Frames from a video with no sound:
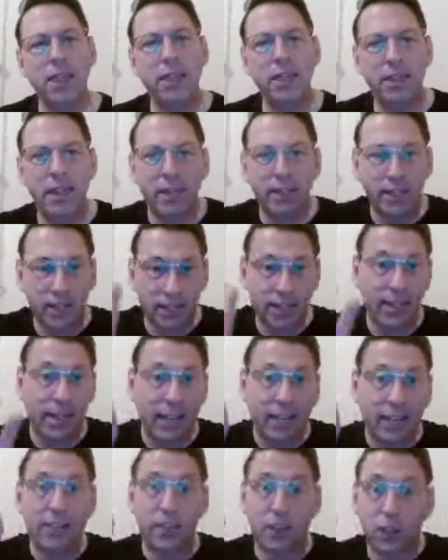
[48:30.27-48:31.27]
the
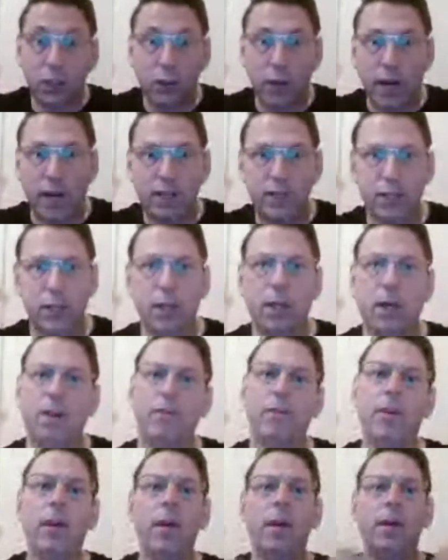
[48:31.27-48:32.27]
classic strategy of,
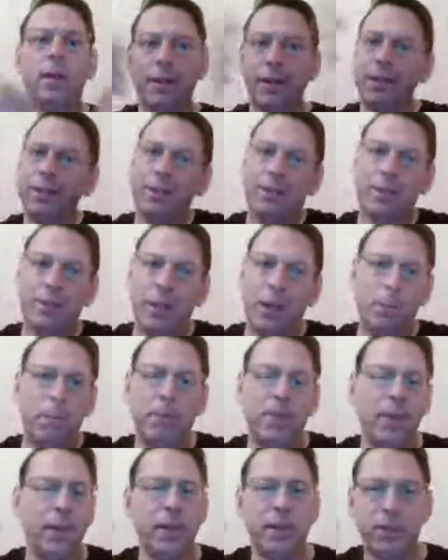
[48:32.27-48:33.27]
let's dump
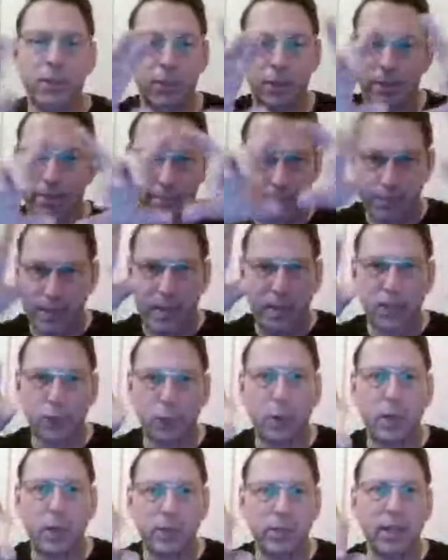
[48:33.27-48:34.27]
this
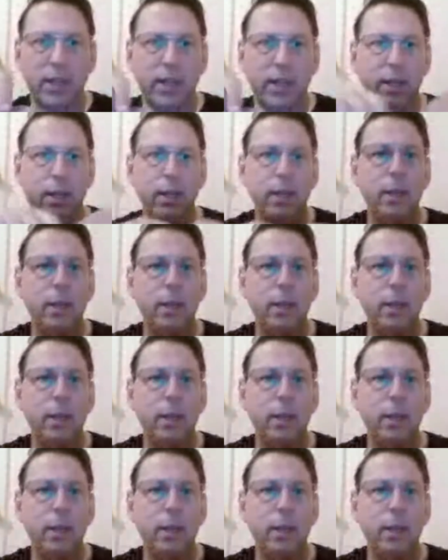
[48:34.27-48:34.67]
XYZ